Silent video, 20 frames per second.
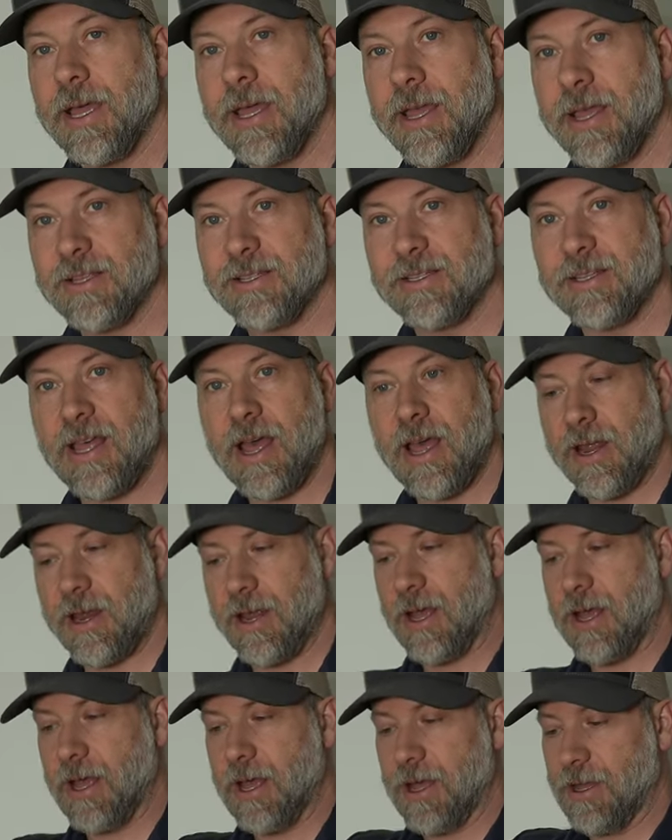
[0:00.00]
is
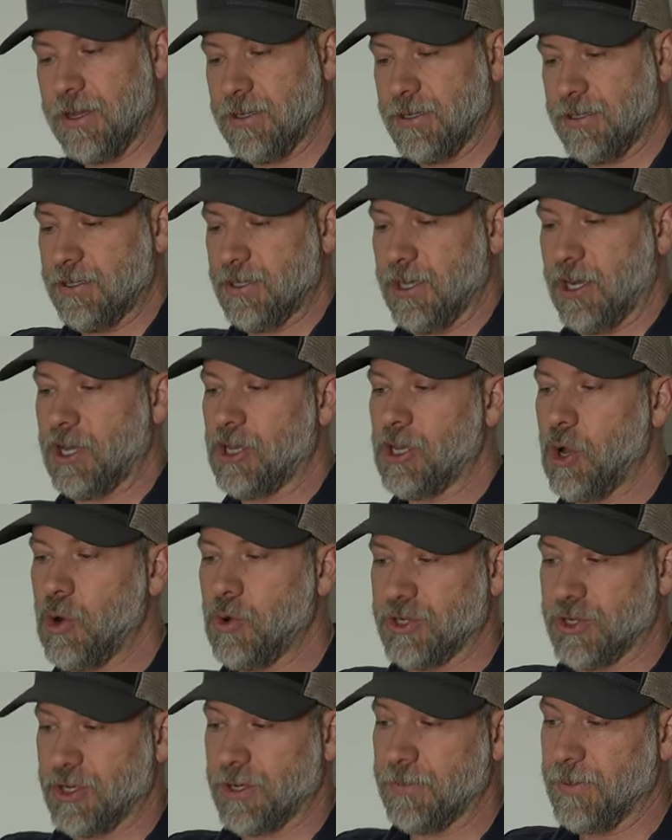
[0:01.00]
that the
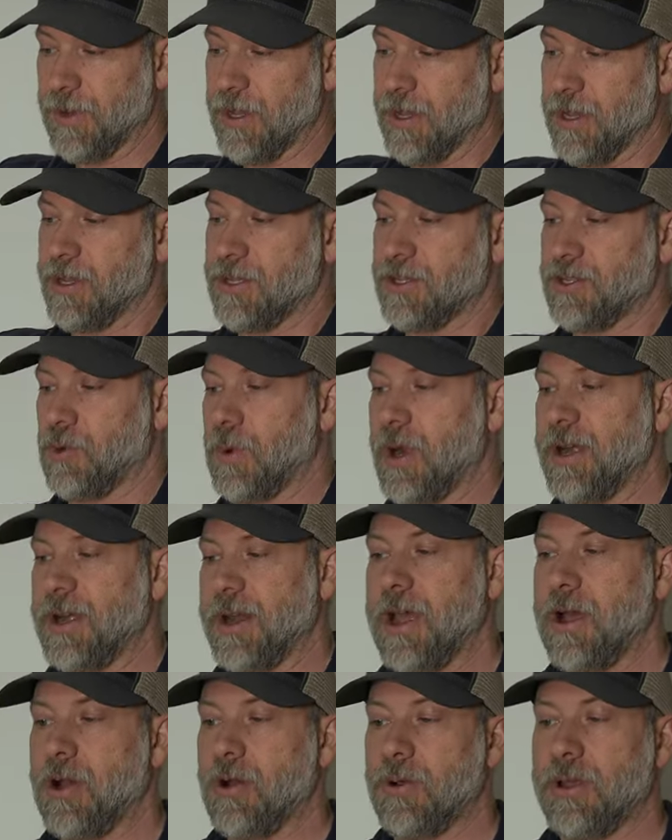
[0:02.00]
closure. So right
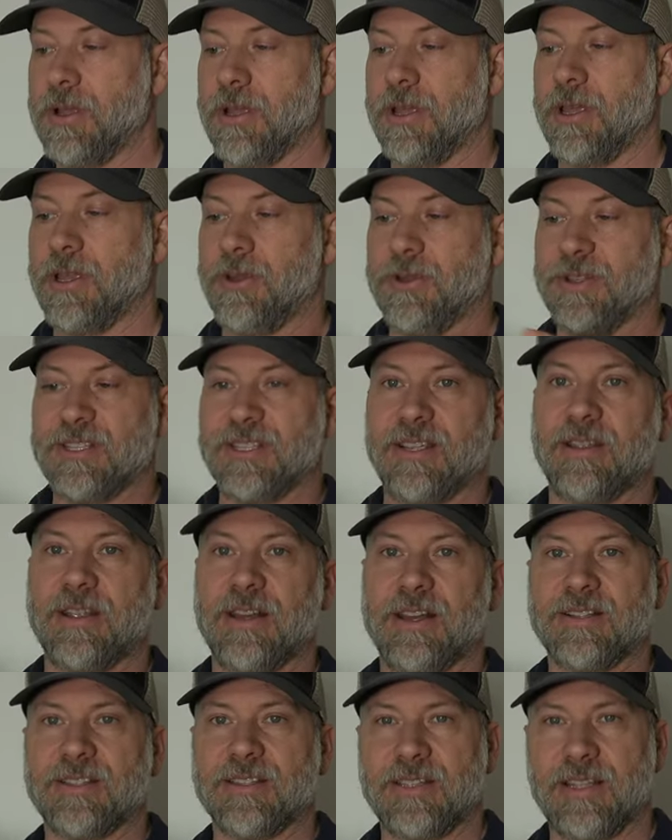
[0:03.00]
now, you can see that
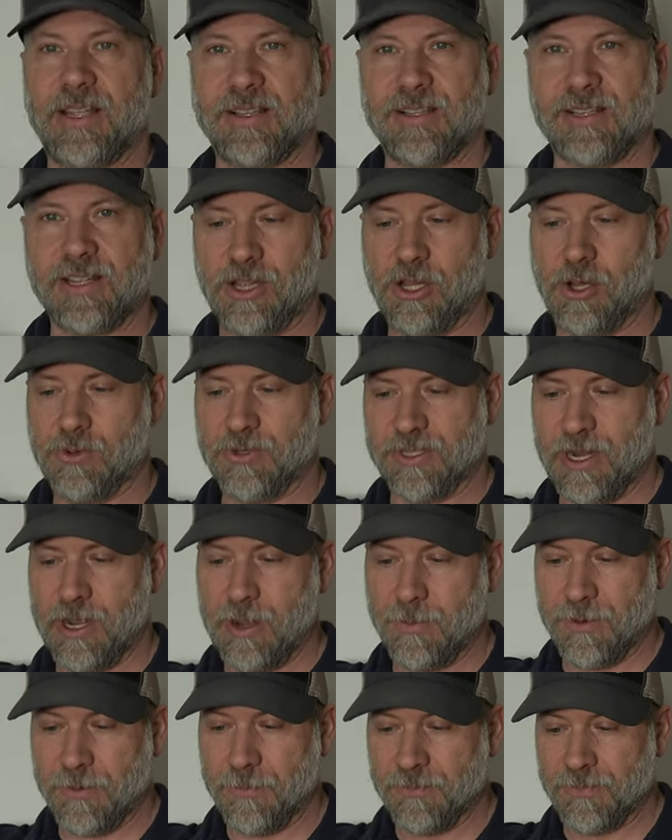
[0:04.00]
it's closed
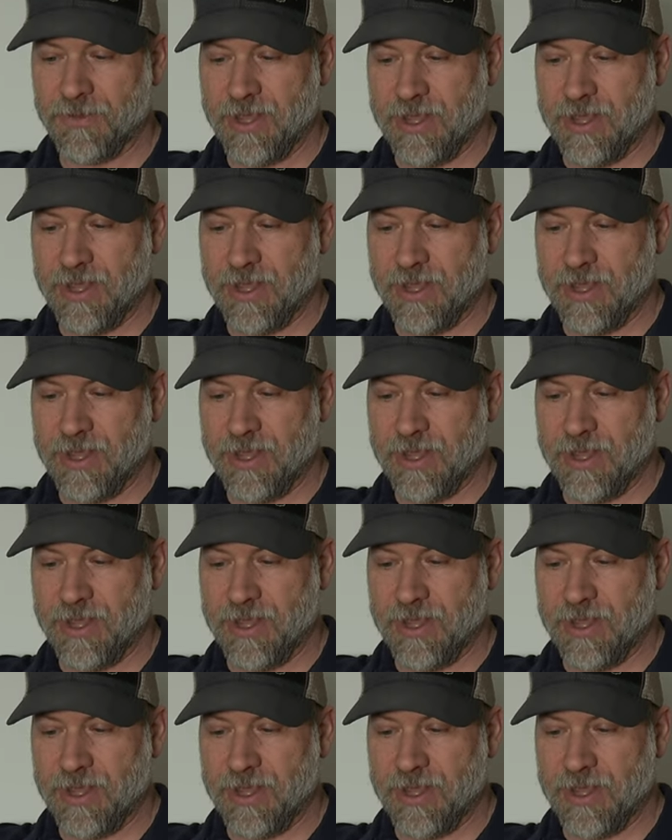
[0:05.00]
up.